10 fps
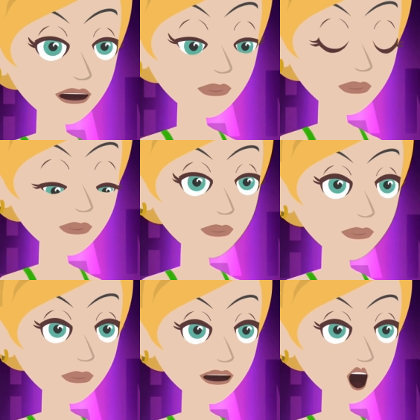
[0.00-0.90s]
I want
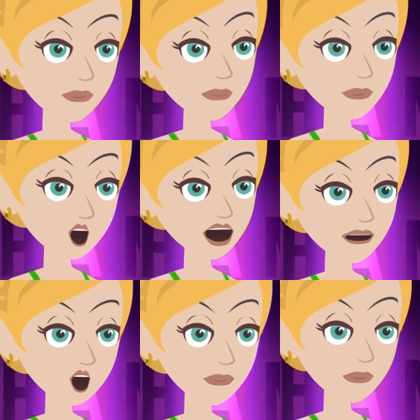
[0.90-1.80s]
this thing, will bring
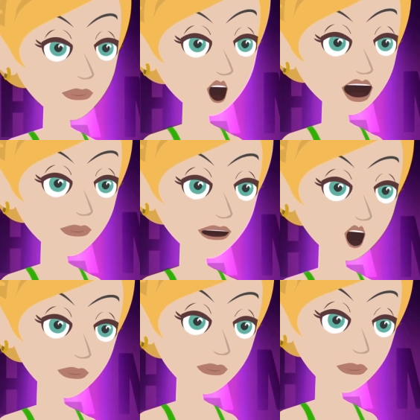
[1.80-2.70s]
to you.
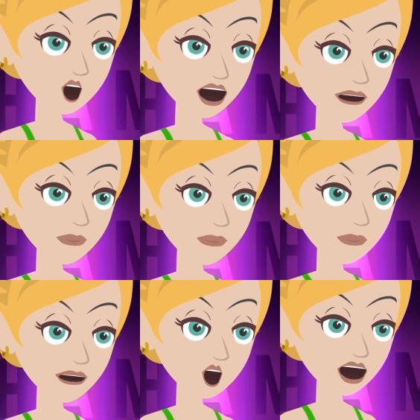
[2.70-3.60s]
Then
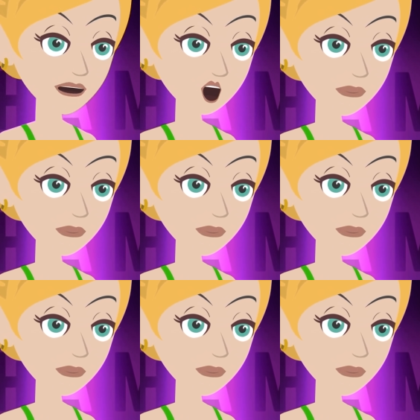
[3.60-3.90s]
we know you